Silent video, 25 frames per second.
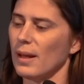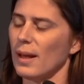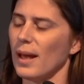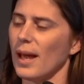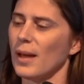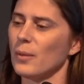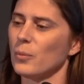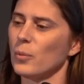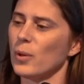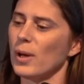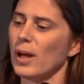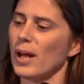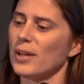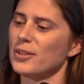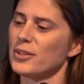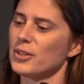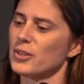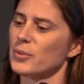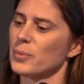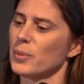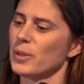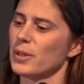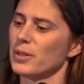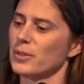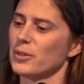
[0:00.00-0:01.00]
And I
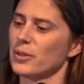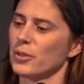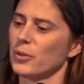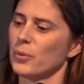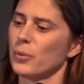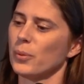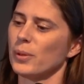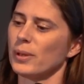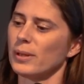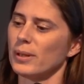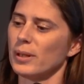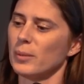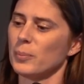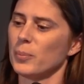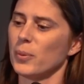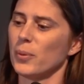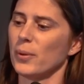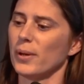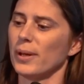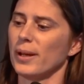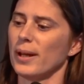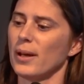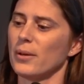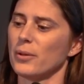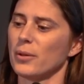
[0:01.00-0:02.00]
just wanted to quickly
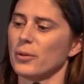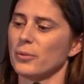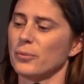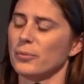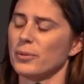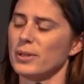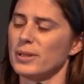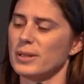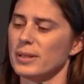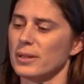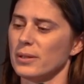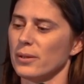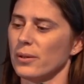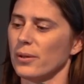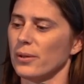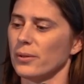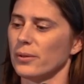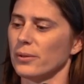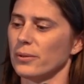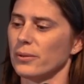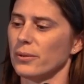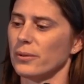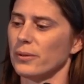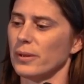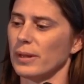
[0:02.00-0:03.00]
point out a recent
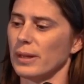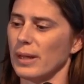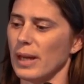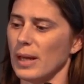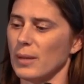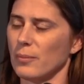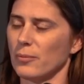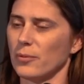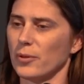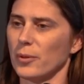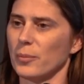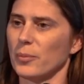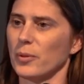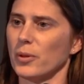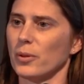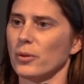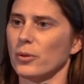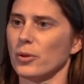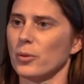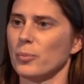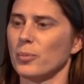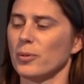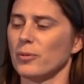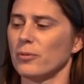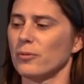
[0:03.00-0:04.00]
article that came from the
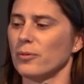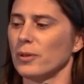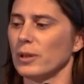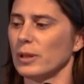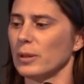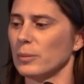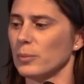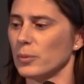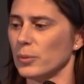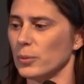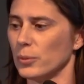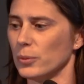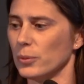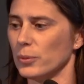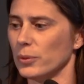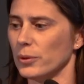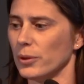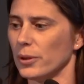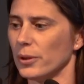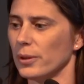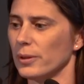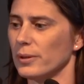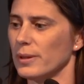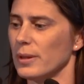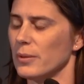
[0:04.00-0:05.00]
group of Philip
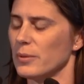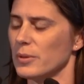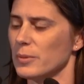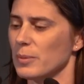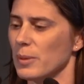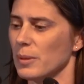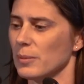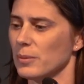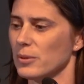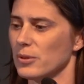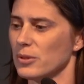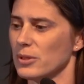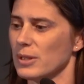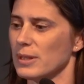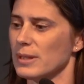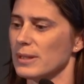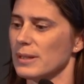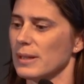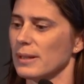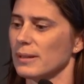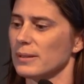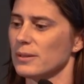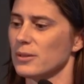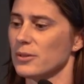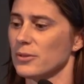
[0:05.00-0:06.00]
Goulder that was published in
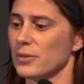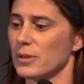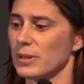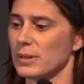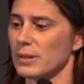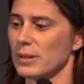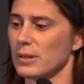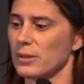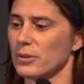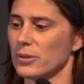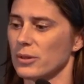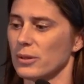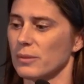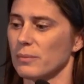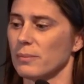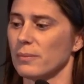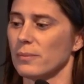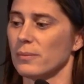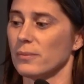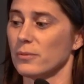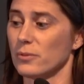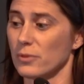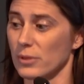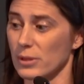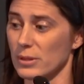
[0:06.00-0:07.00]
Science Translation,
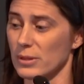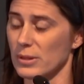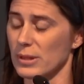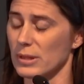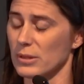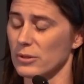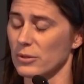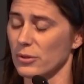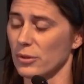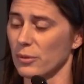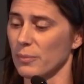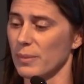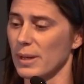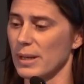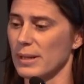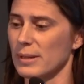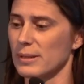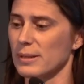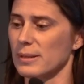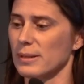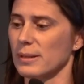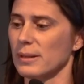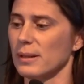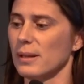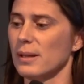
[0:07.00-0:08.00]
Translational
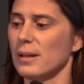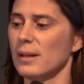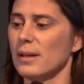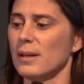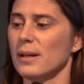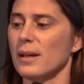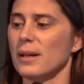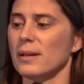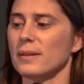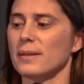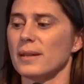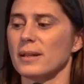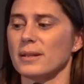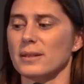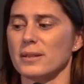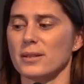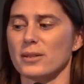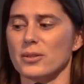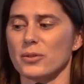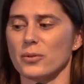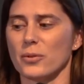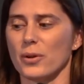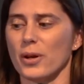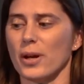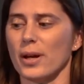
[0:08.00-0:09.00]
Medicine that
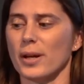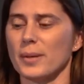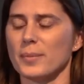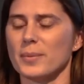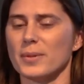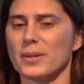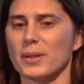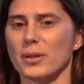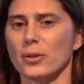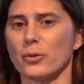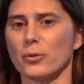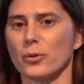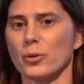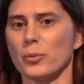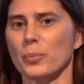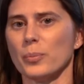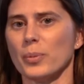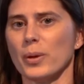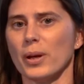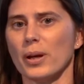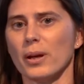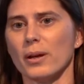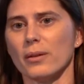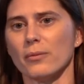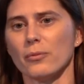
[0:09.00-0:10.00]
describes a group
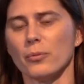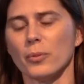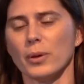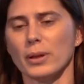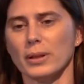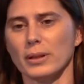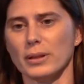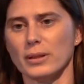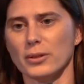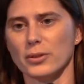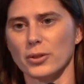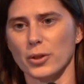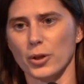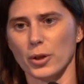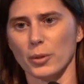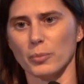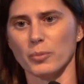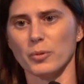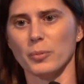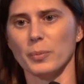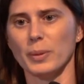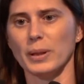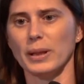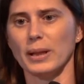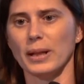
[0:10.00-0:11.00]
of what he
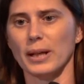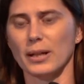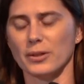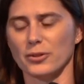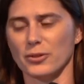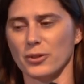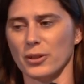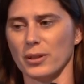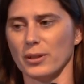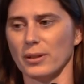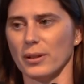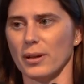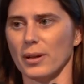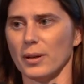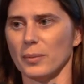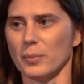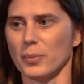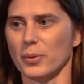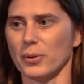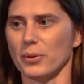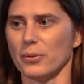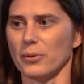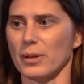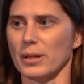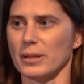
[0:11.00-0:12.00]
termed pediatric
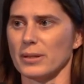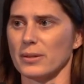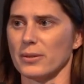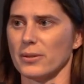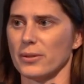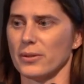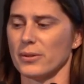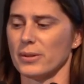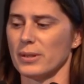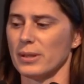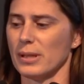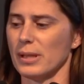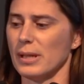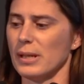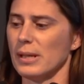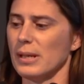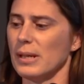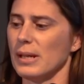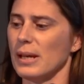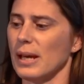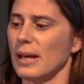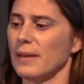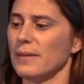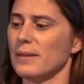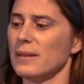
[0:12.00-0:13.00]
non-progressors.
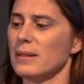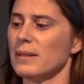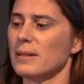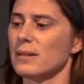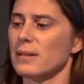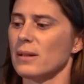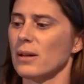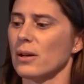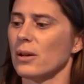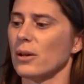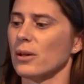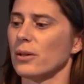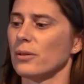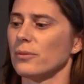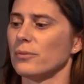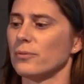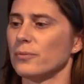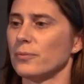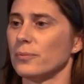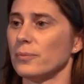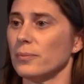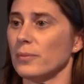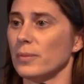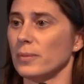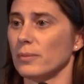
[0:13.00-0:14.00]
And these
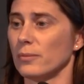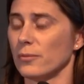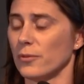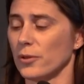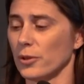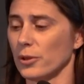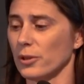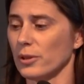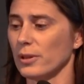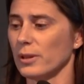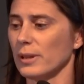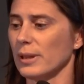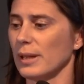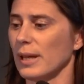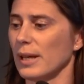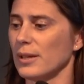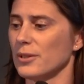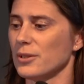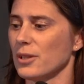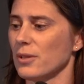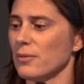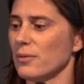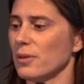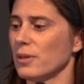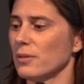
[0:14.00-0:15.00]
are vertically
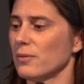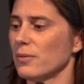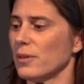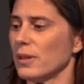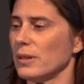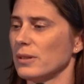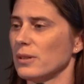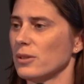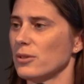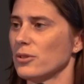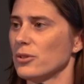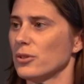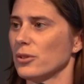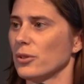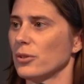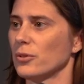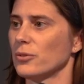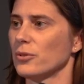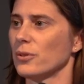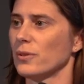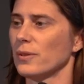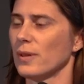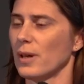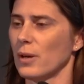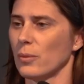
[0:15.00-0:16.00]
H I V-infected
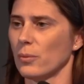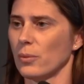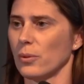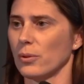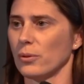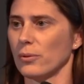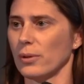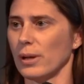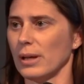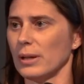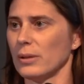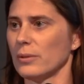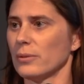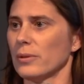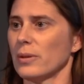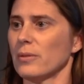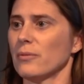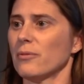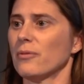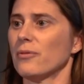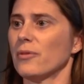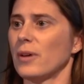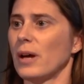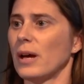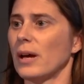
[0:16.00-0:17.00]
children that were greater
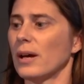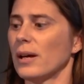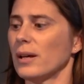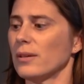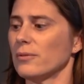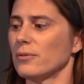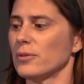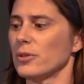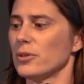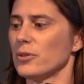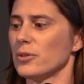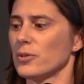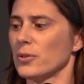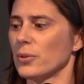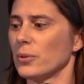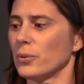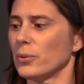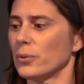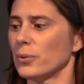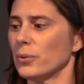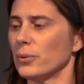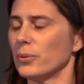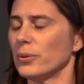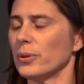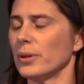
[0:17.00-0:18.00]
than five years
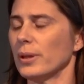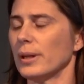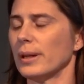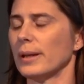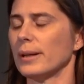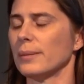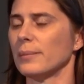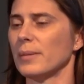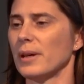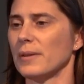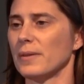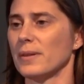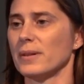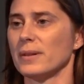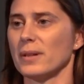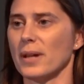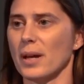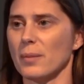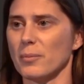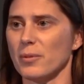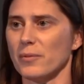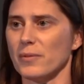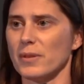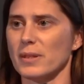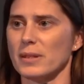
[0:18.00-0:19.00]
old um, at the
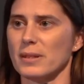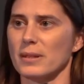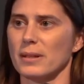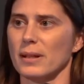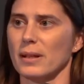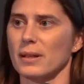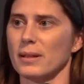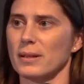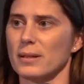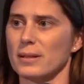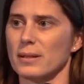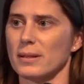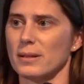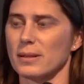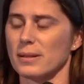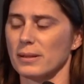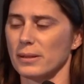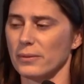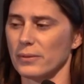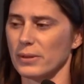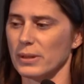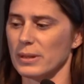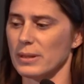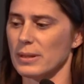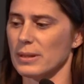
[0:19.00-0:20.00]
time of this analysis
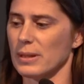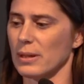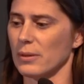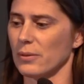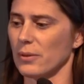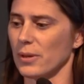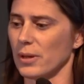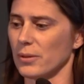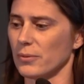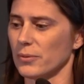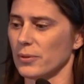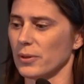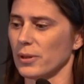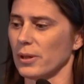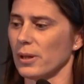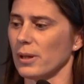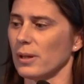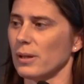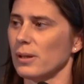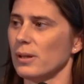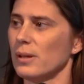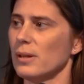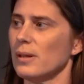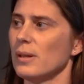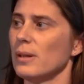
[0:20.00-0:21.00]
living in South
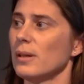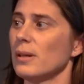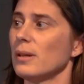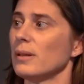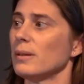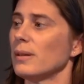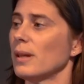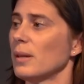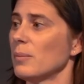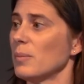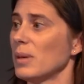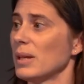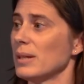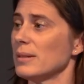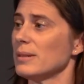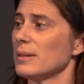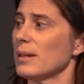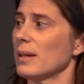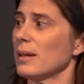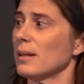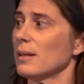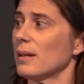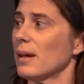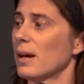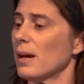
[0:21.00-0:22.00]
Africa. They
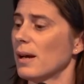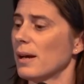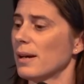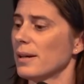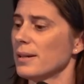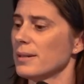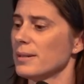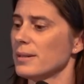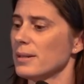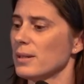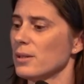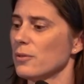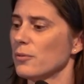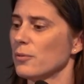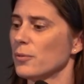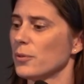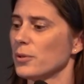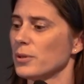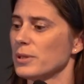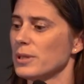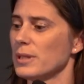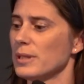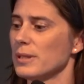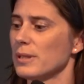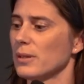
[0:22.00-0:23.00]
maintain high C D
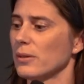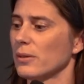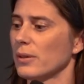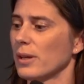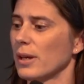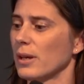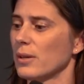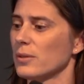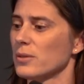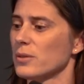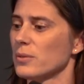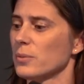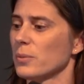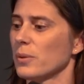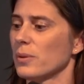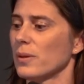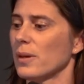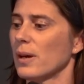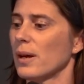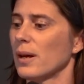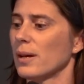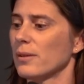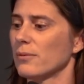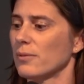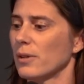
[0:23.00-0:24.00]
four T cell counts with
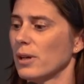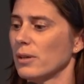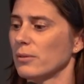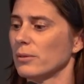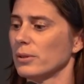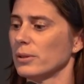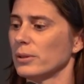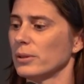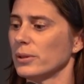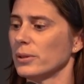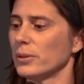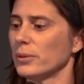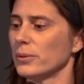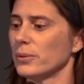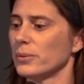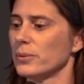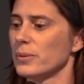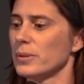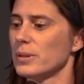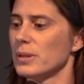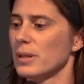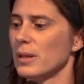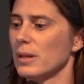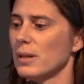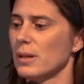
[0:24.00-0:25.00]
high viral
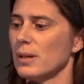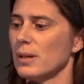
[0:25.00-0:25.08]
loads.